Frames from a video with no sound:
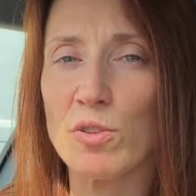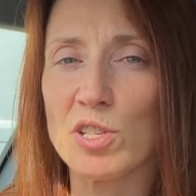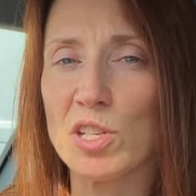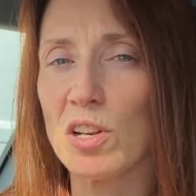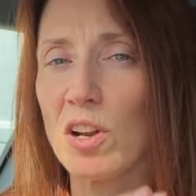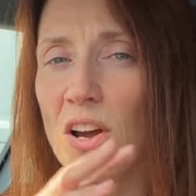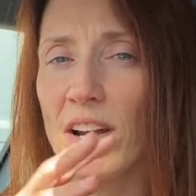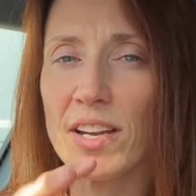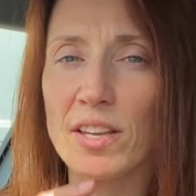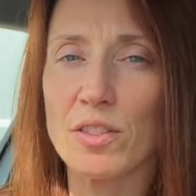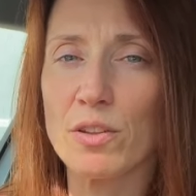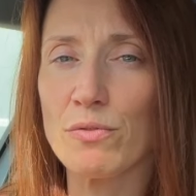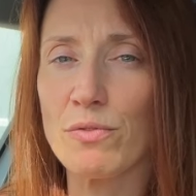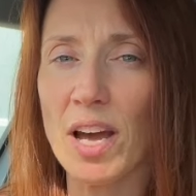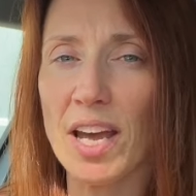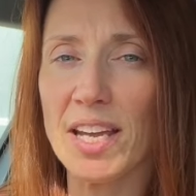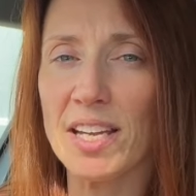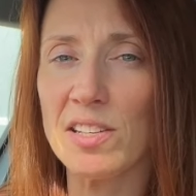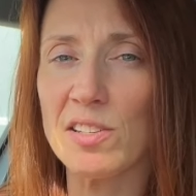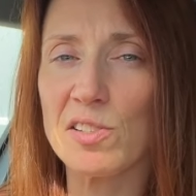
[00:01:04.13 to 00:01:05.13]
are like the
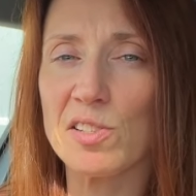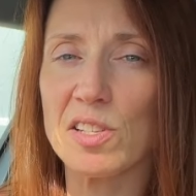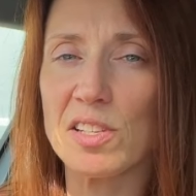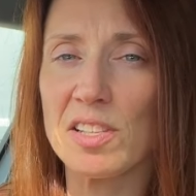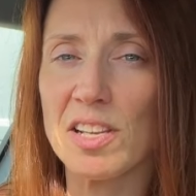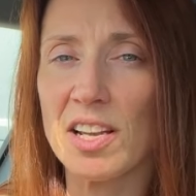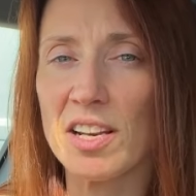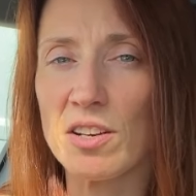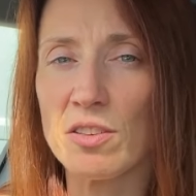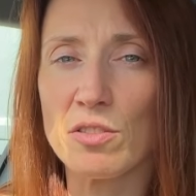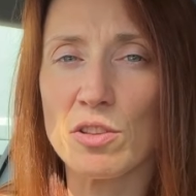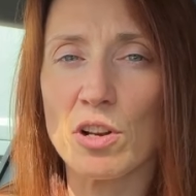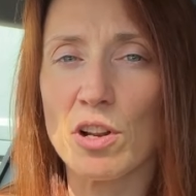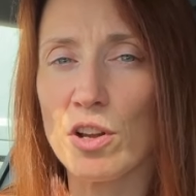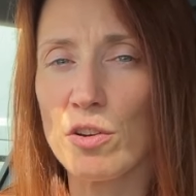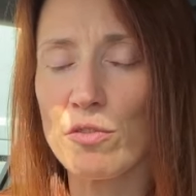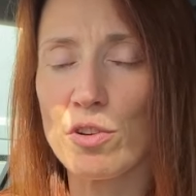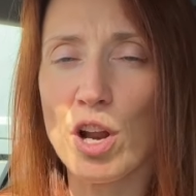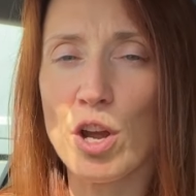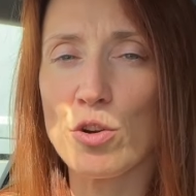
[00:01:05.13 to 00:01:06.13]
veins, and then
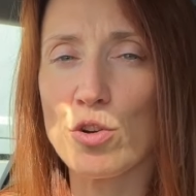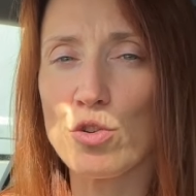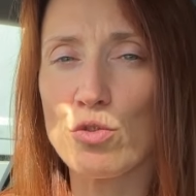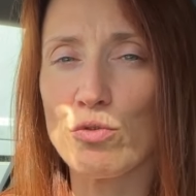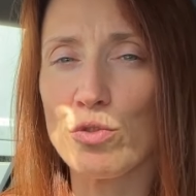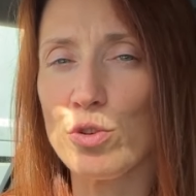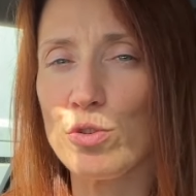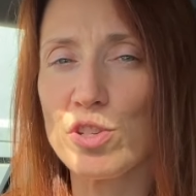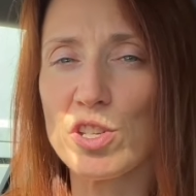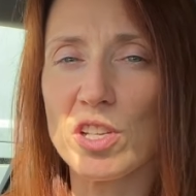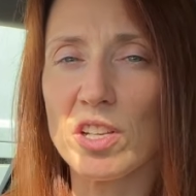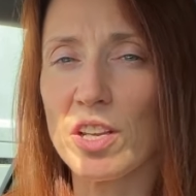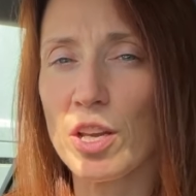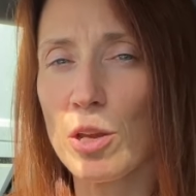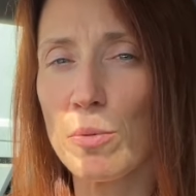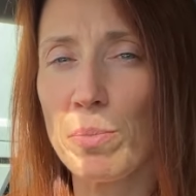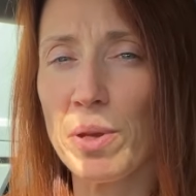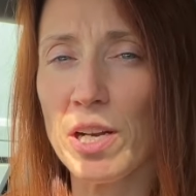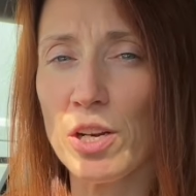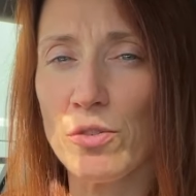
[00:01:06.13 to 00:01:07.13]
local routes are the
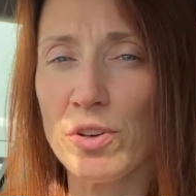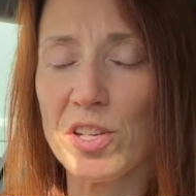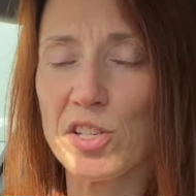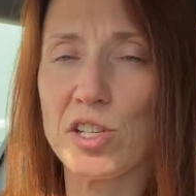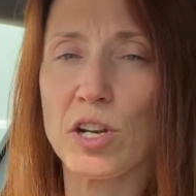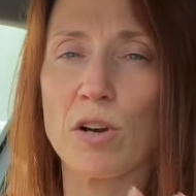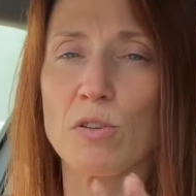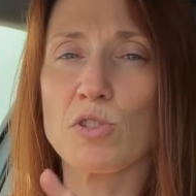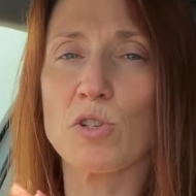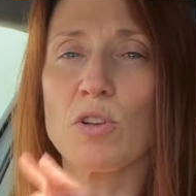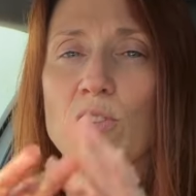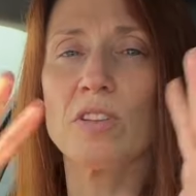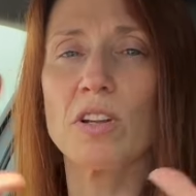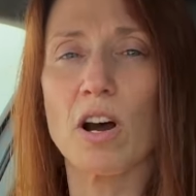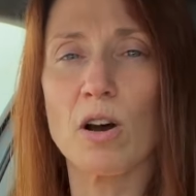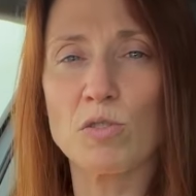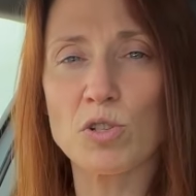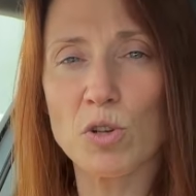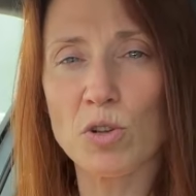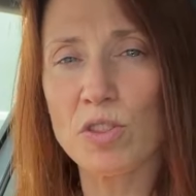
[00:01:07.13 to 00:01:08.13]
capillaries. So I was
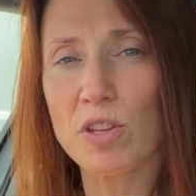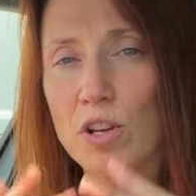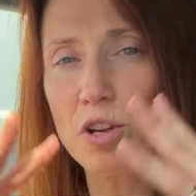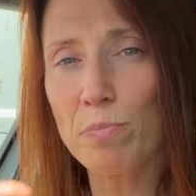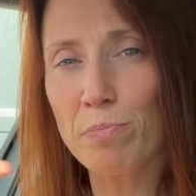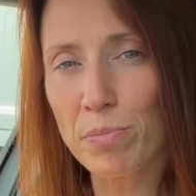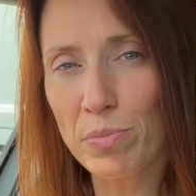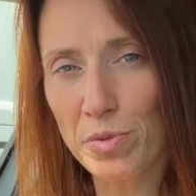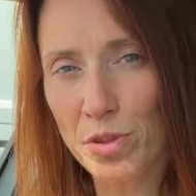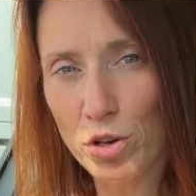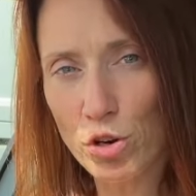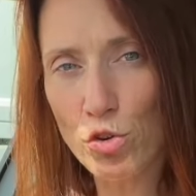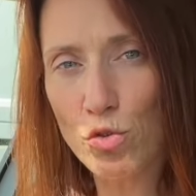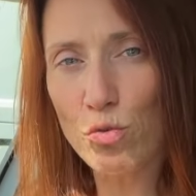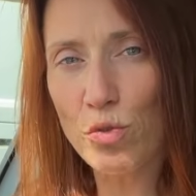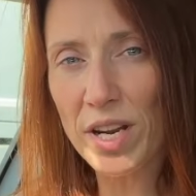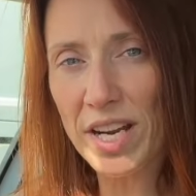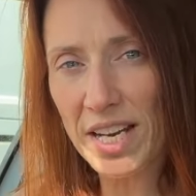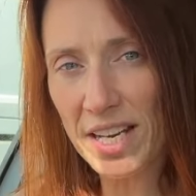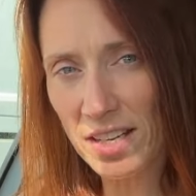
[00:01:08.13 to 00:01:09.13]
on the
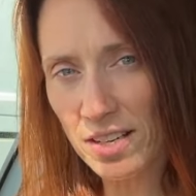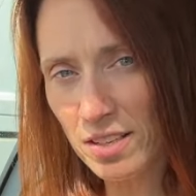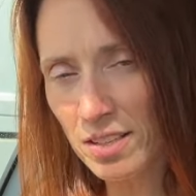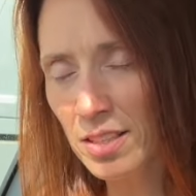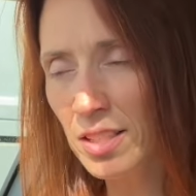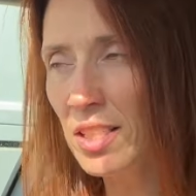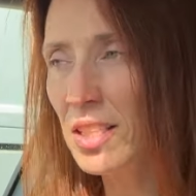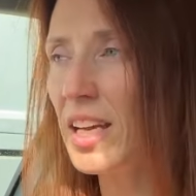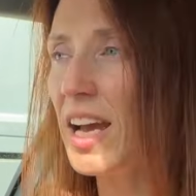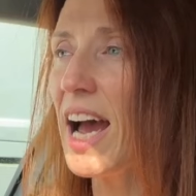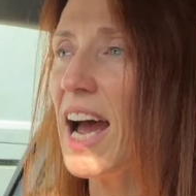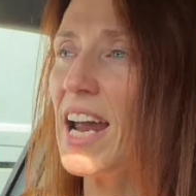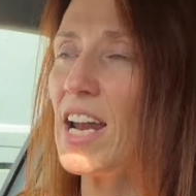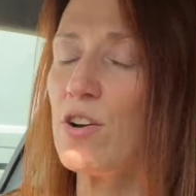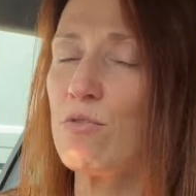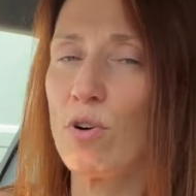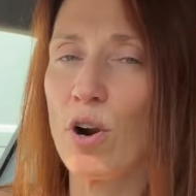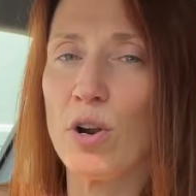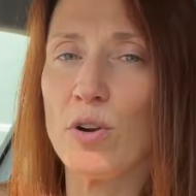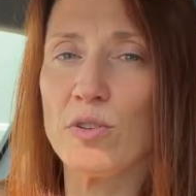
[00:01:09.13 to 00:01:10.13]
green A
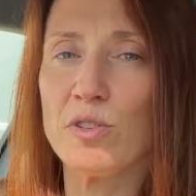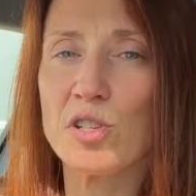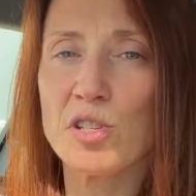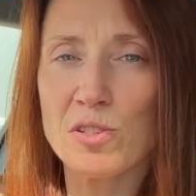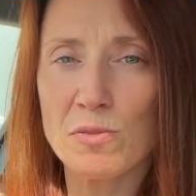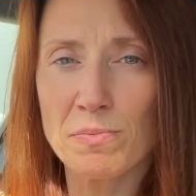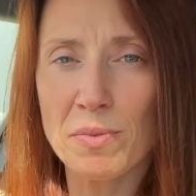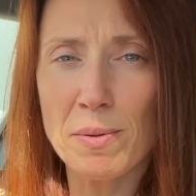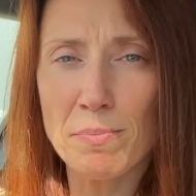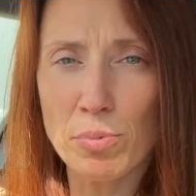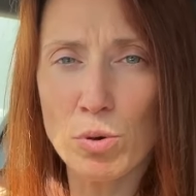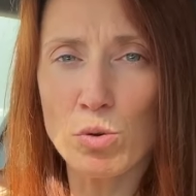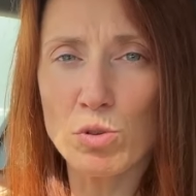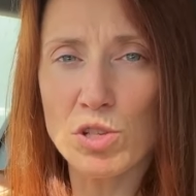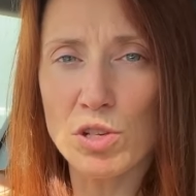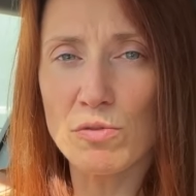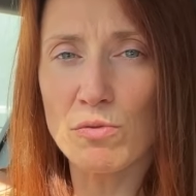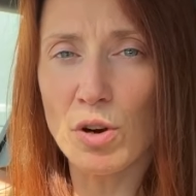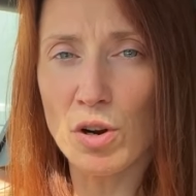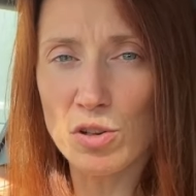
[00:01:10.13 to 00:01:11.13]
roads,
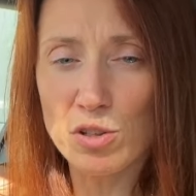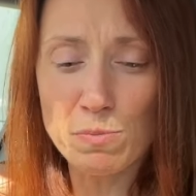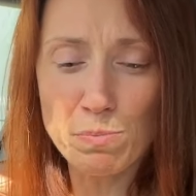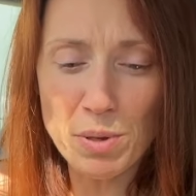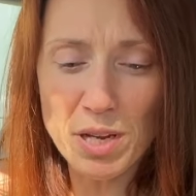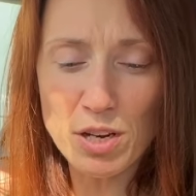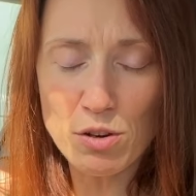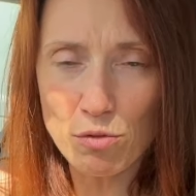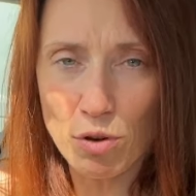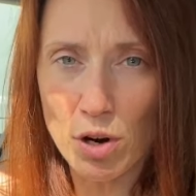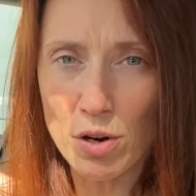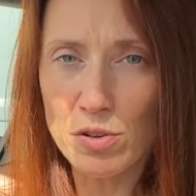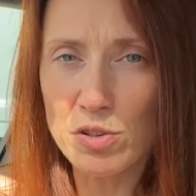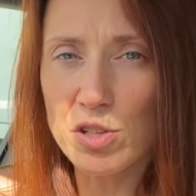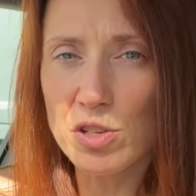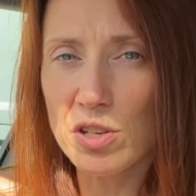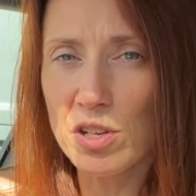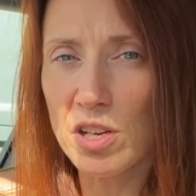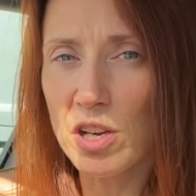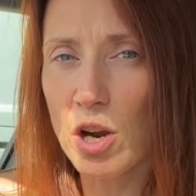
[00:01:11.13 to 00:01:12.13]
important roads, big roads.
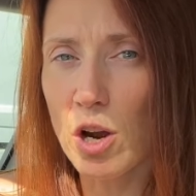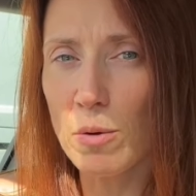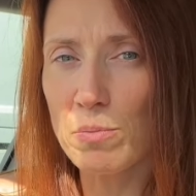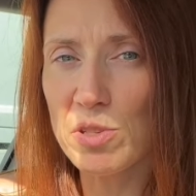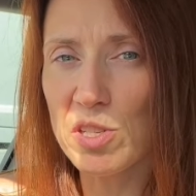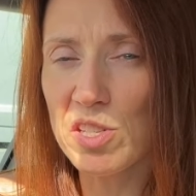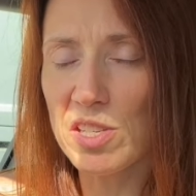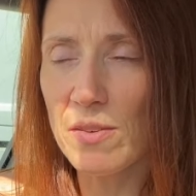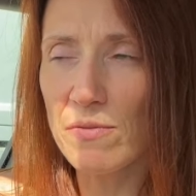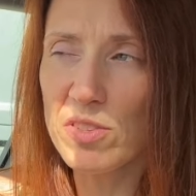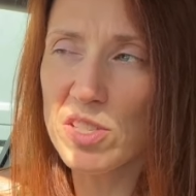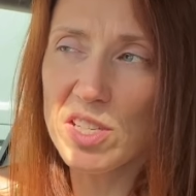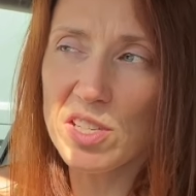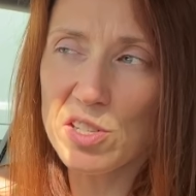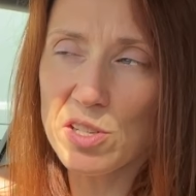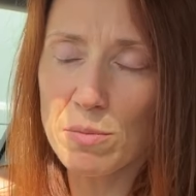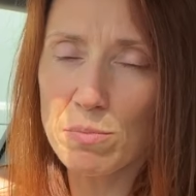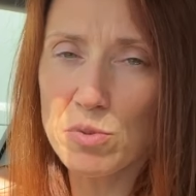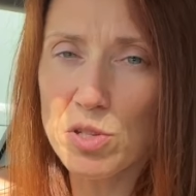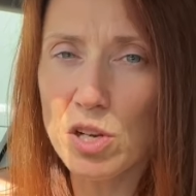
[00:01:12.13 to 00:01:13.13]
You can go up to 70
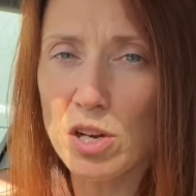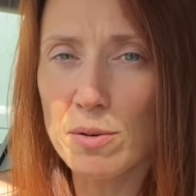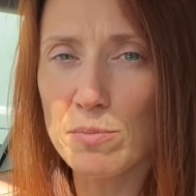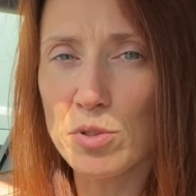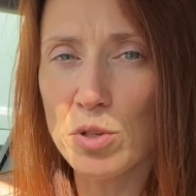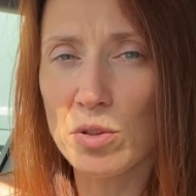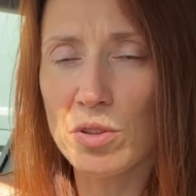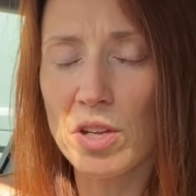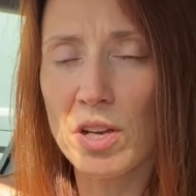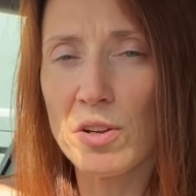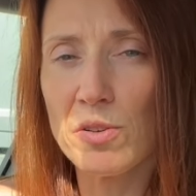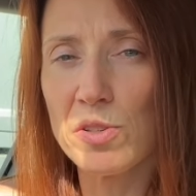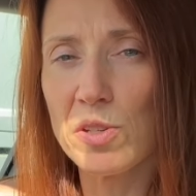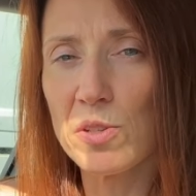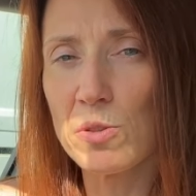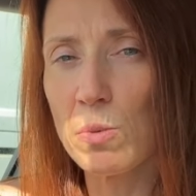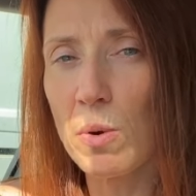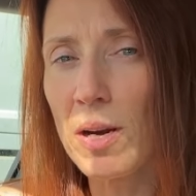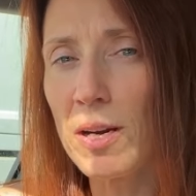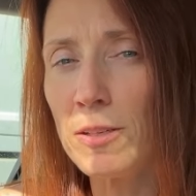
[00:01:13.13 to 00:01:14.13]
sometimes on those
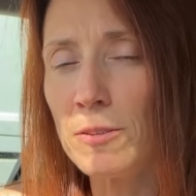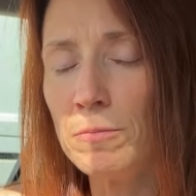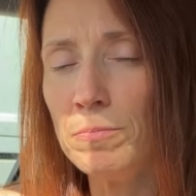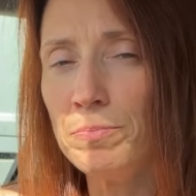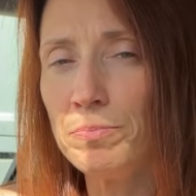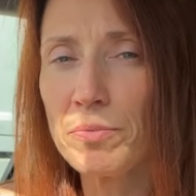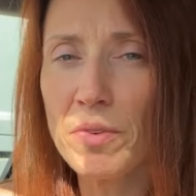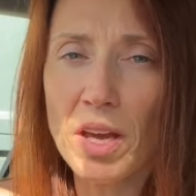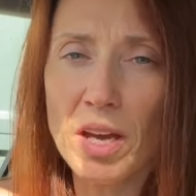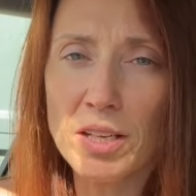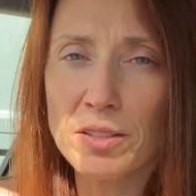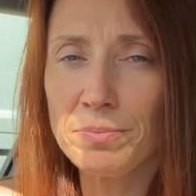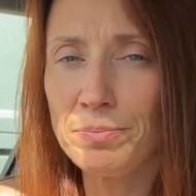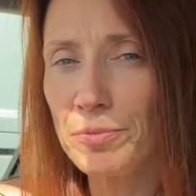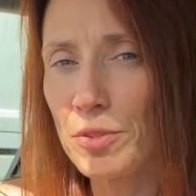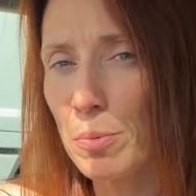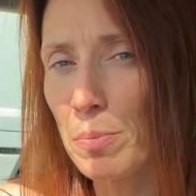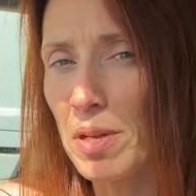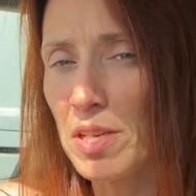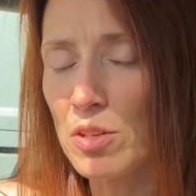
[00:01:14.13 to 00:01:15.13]
as well, yeah,
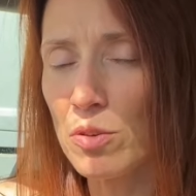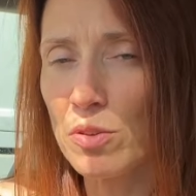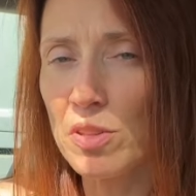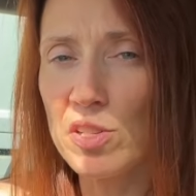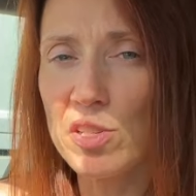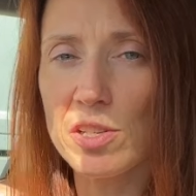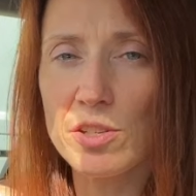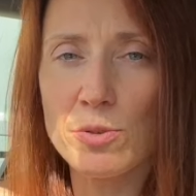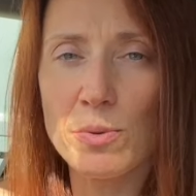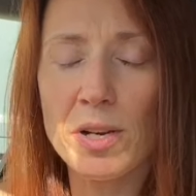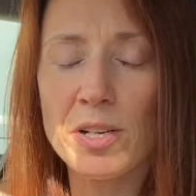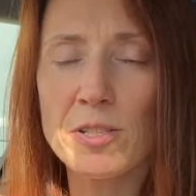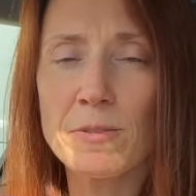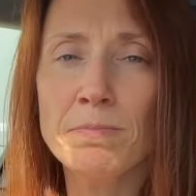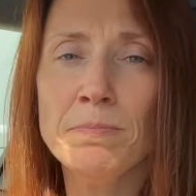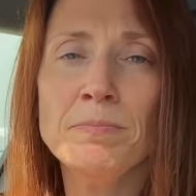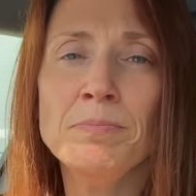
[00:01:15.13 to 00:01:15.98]
depending on the situation.